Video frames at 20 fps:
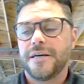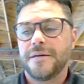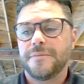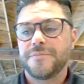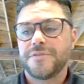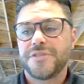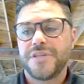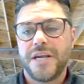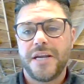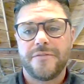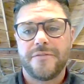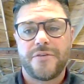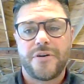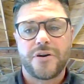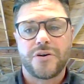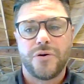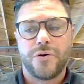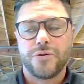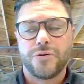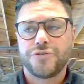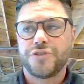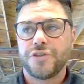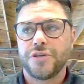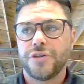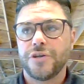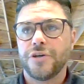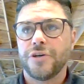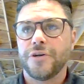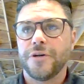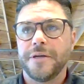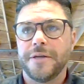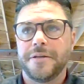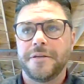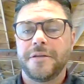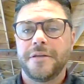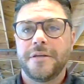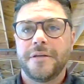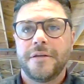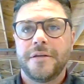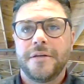state of our culture.
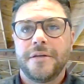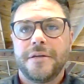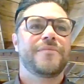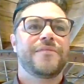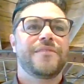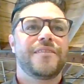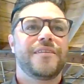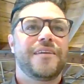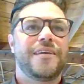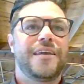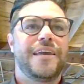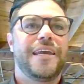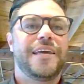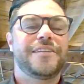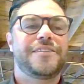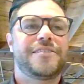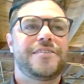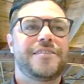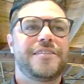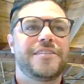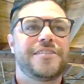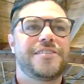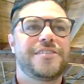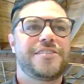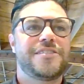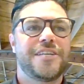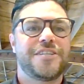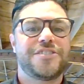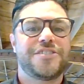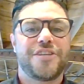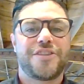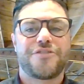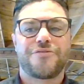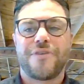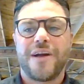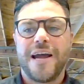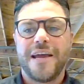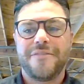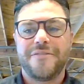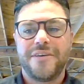And this is such a
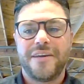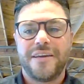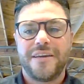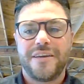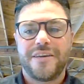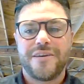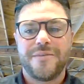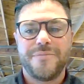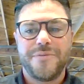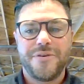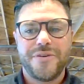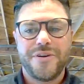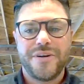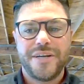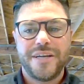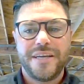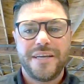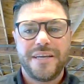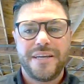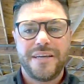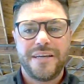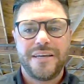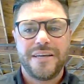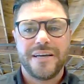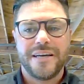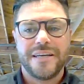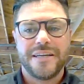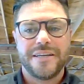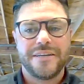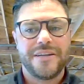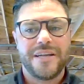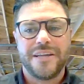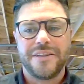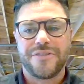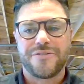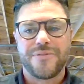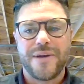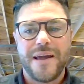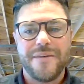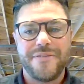thriving community and
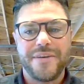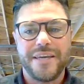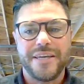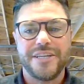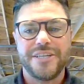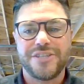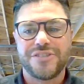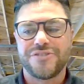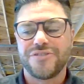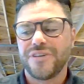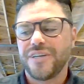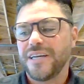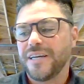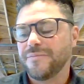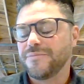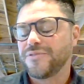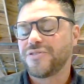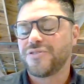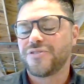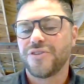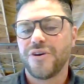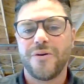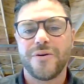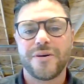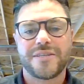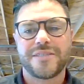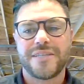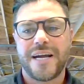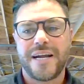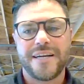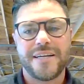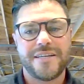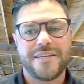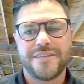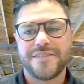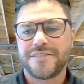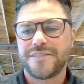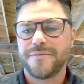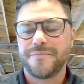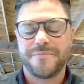thriving industry. I'm so excited
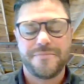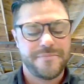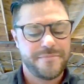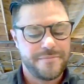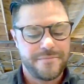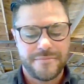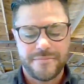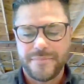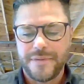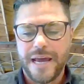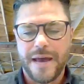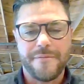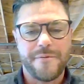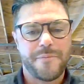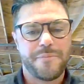just to have a